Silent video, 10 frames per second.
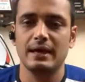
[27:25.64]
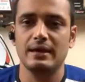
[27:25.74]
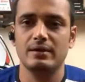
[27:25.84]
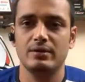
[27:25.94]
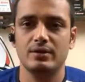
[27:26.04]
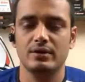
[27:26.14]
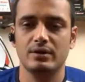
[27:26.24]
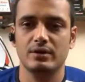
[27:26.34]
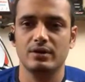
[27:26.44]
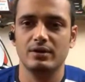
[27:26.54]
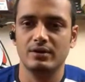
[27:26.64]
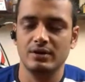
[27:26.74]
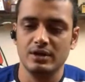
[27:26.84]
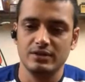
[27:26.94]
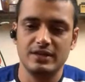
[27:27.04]
and
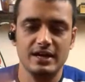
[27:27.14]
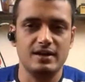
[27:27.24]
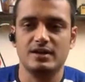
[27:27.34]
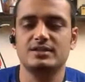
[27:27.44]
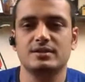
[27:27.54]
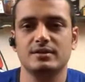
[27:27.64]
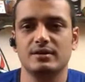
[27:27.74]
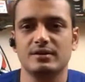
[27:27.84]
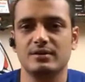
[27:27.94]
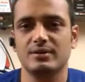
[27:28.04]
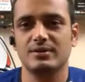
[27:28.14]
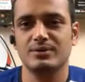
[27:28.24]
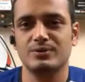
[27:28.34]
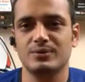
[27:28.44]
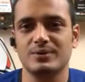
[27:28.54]
uh, then I rushed
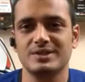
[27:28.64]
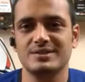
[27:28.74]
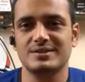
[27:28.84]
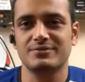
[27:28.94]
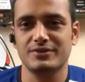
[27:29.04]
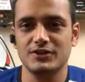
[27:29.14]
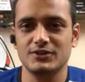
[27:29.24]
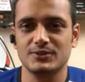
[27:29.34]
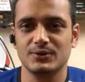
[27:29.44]
uh, towards the finish.